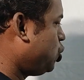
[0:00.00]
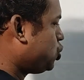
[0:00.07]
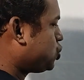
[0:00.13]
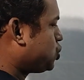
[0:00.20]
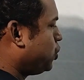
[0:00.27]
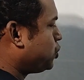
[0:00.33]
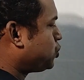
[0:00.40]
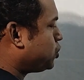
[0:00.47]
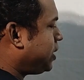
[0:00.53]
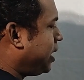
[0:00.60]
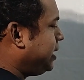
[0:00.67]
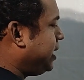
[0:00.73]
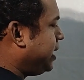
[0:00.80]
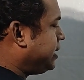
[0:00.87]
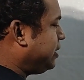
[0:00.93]
So total
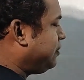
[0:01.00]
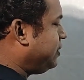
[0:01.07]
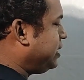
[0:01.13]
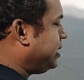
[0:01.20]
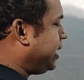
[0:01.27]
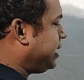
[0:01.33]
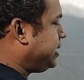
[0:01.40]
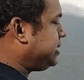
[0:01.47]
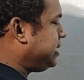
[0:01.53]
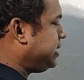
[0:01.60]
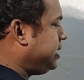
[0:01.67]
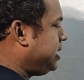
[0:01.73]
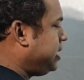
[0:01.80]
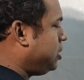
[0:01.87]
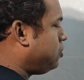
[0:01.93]
electric field, that is
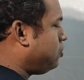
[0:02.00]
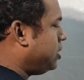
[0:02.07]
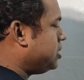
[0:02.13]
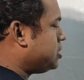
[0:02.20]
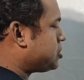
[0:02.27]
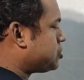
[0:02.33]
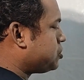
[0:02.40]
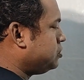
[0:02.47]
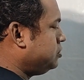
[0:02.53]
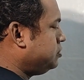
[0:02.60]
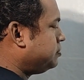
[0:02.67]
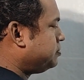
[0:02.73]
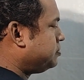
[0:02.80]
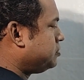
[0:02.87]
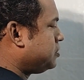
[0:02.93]
E equals to
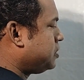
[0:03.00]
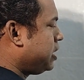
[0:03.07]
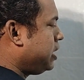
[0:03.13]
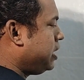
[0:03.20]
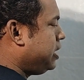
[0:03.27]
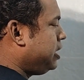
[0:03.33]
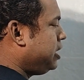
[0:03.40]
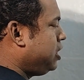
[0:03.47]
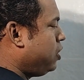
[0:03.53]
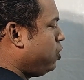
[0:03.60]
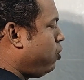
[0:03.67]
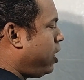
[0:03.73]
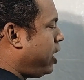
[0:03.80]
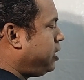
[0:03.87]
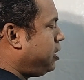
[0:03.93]

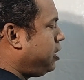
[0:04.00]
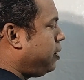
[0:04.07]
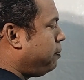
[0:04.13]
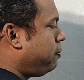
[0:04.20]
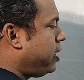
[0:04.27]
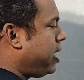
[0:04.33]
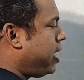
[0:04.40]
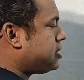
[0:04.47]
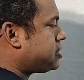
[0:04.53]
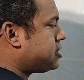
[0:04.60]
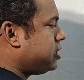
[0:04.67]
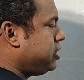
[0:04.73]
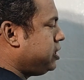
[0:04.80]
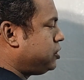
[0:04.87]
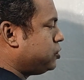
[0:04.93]
E1 plus
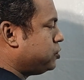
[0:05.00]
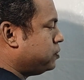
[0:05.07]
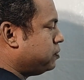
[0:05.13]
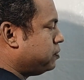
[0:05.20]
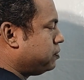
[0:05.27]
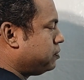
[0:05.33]
E2.